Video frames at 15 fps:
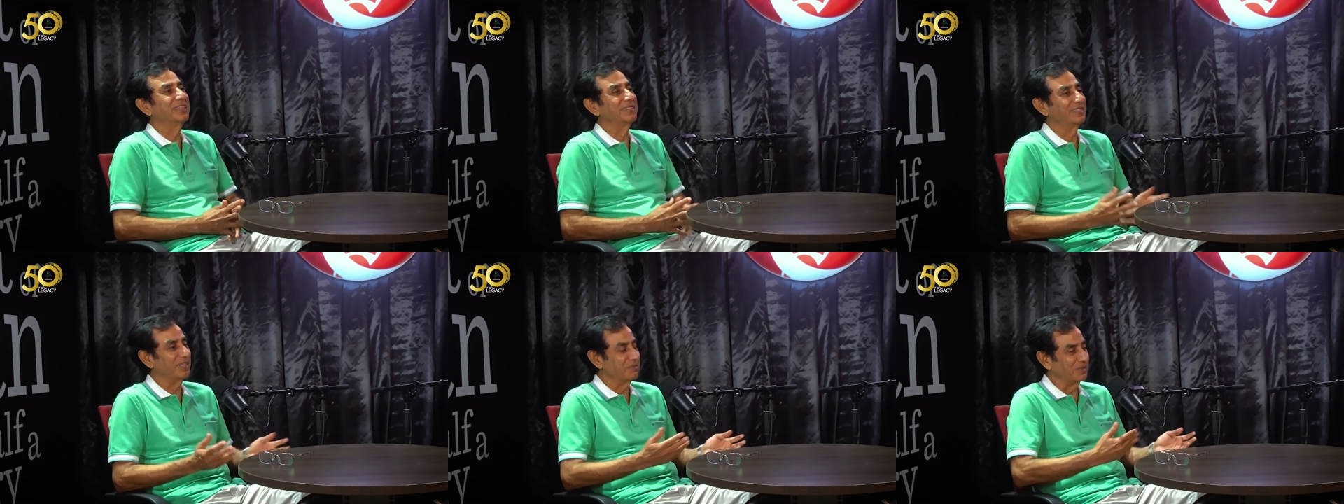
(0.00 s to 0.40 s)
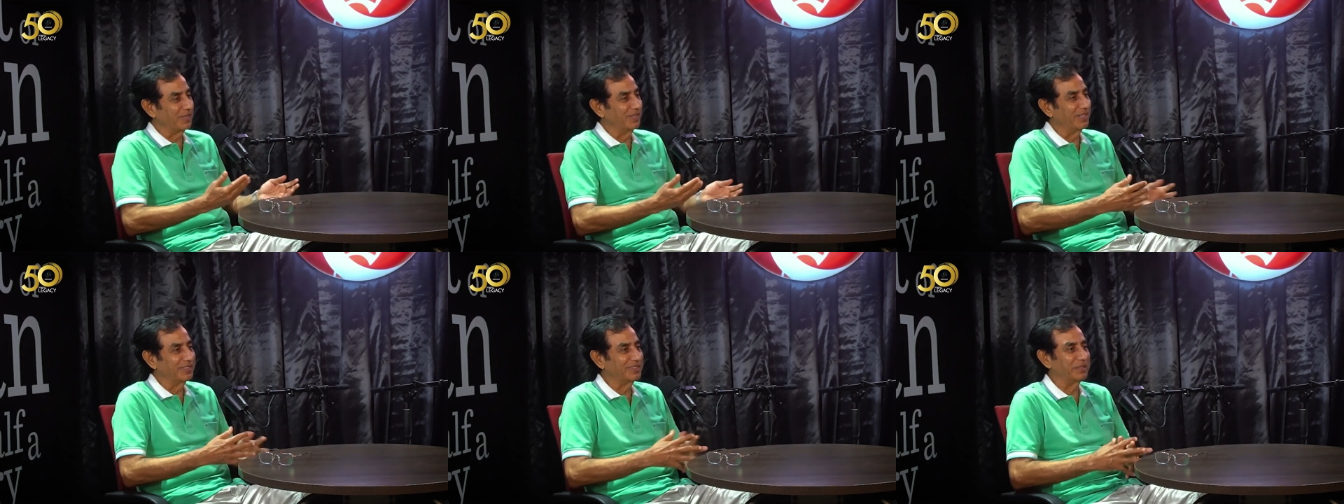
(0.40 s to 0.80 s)
some
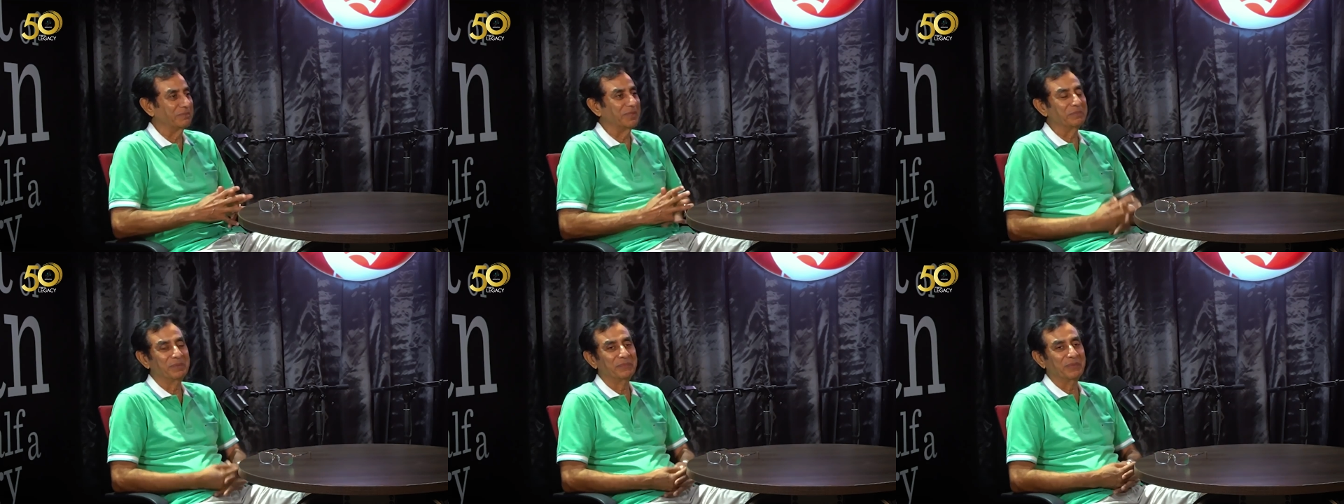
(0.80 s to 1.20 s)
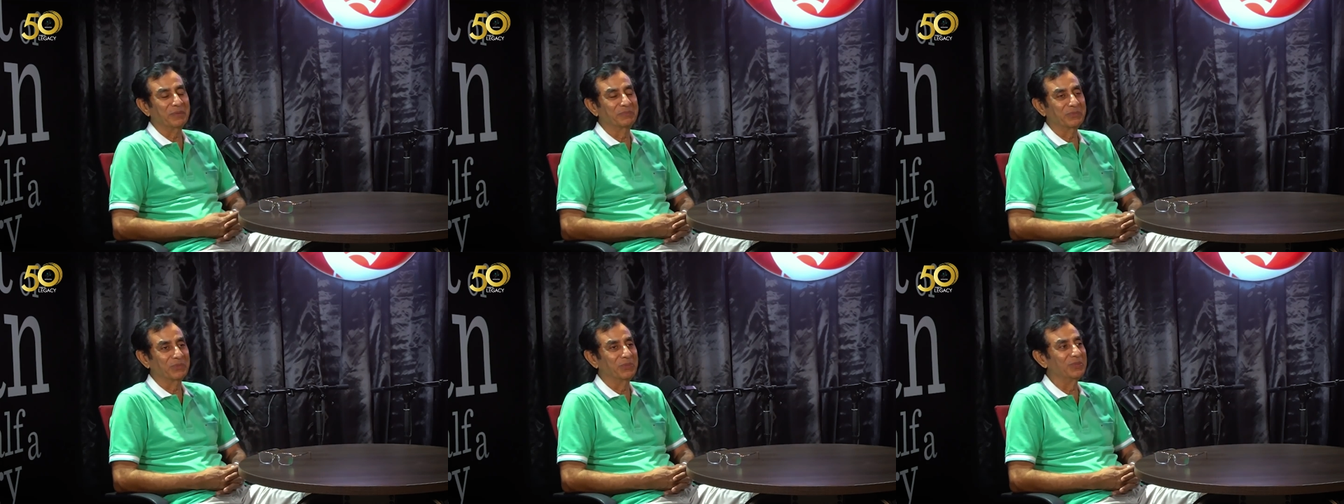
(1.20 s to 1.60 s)
connection maybe from
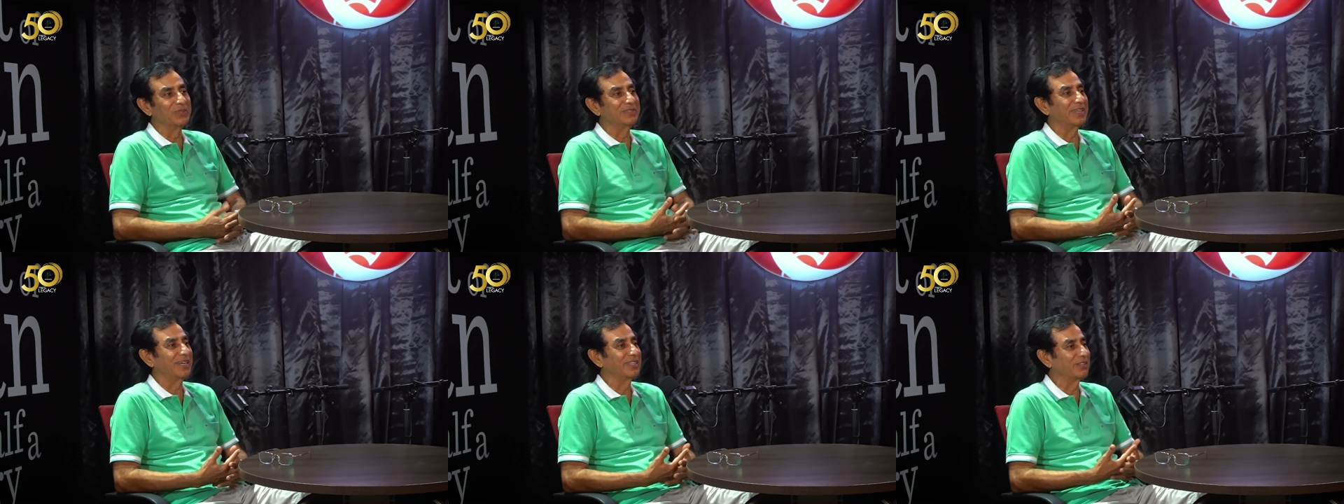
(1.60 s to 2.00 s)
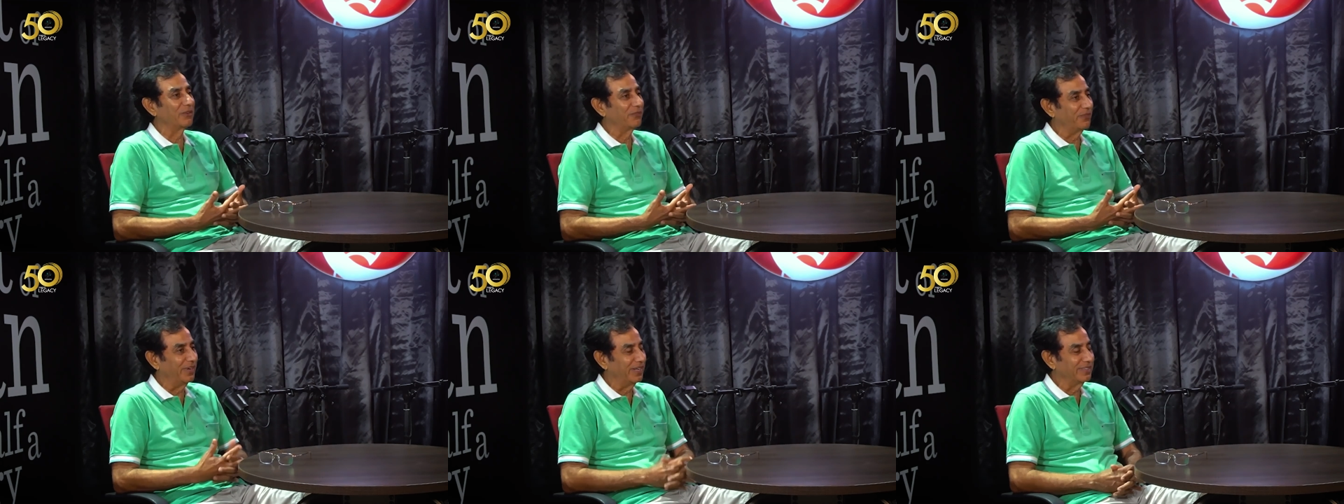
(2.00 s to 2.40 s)
school size or
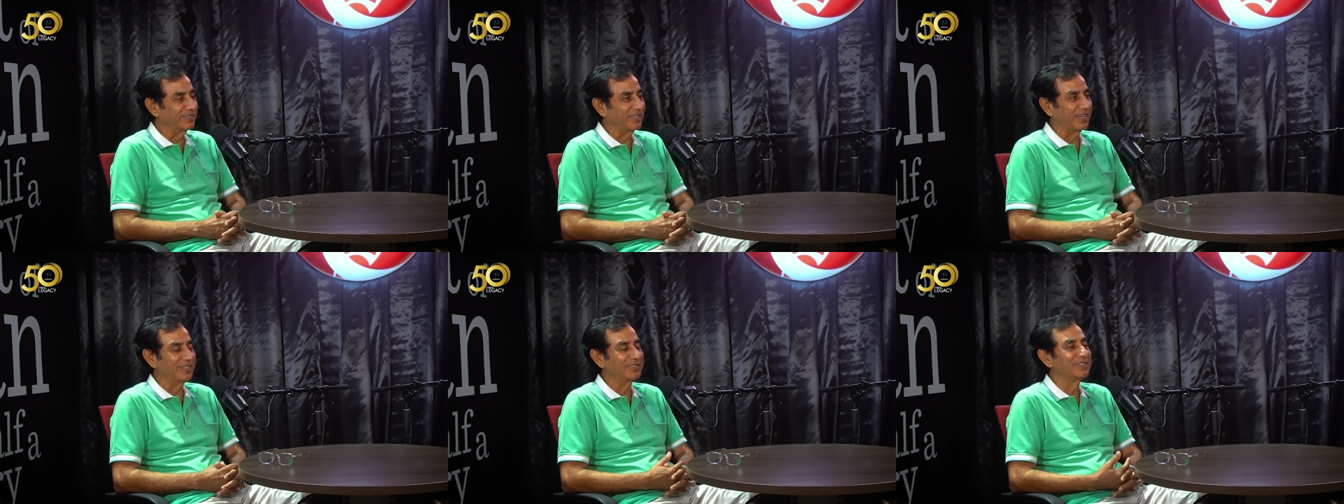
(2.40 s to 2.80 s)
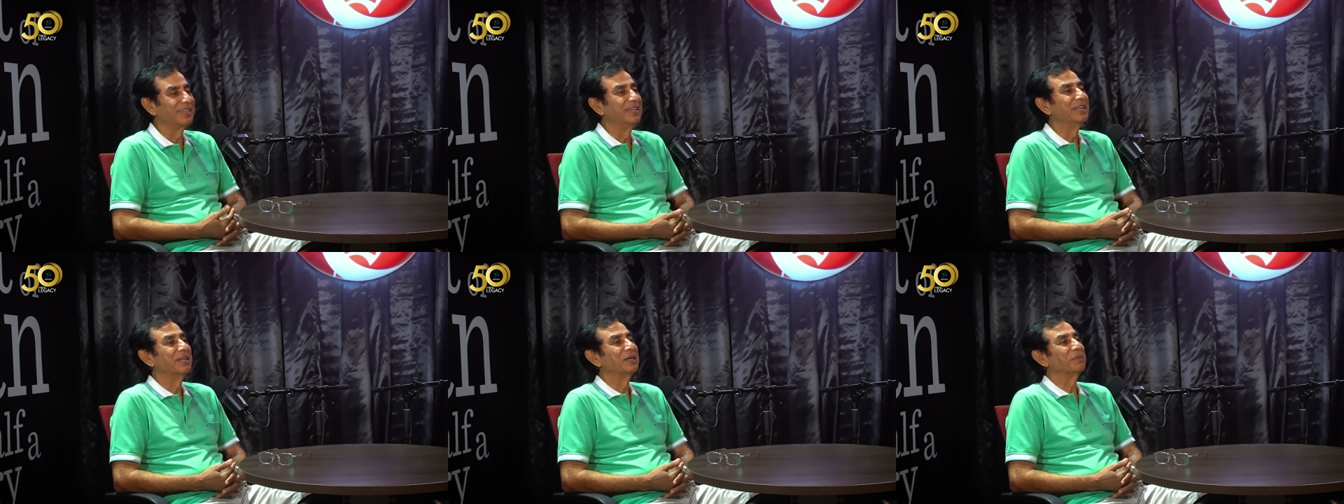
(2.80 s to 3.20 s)
friend size,
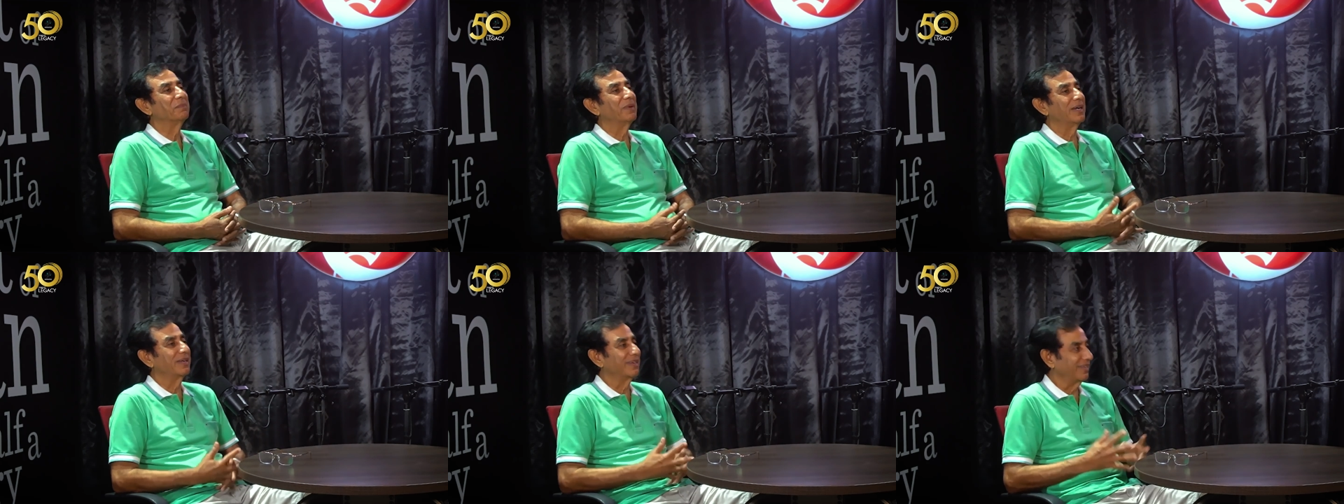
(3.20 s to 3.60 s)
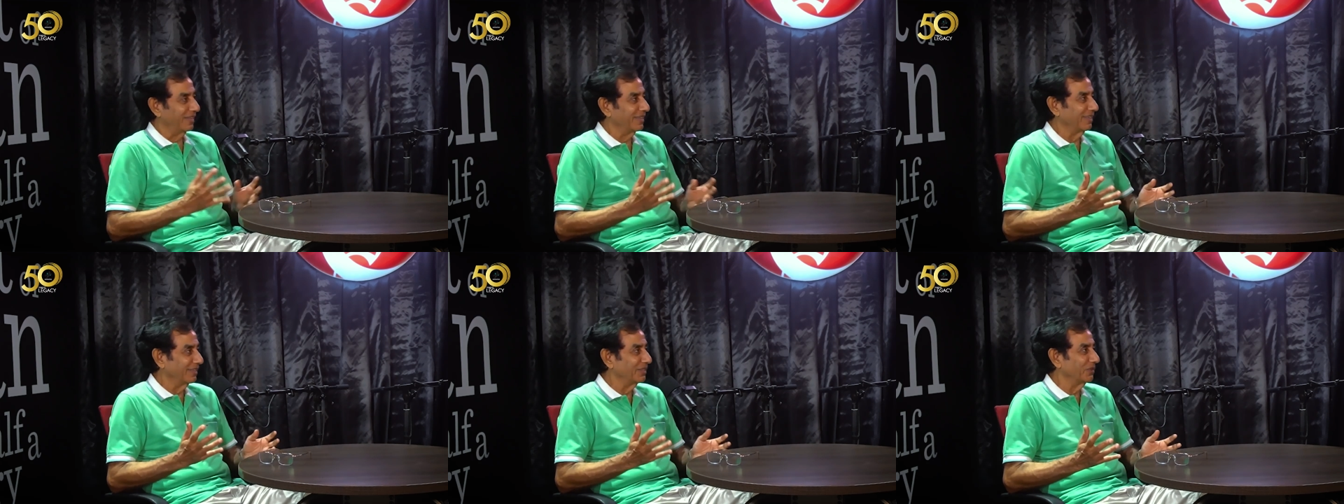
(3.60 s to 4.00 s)
but
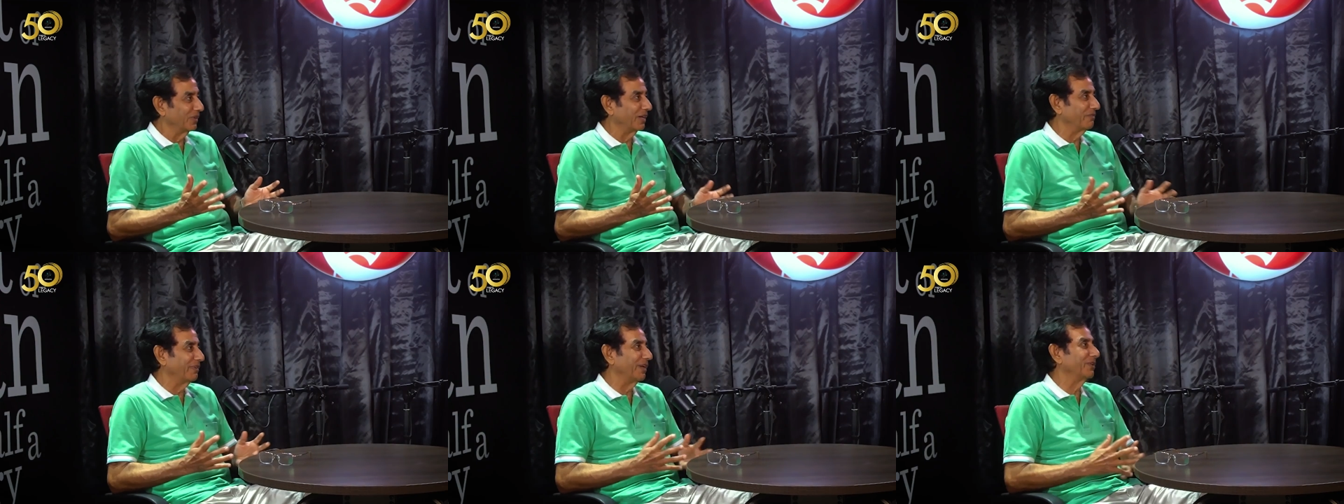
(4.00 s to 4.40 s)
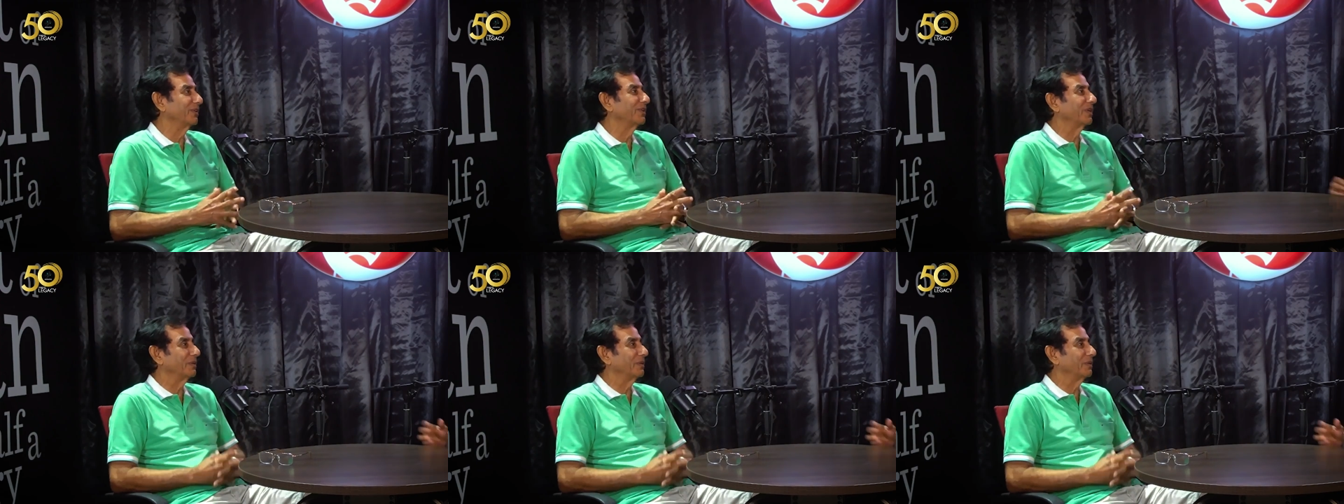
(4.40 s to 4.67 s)
you are a well-known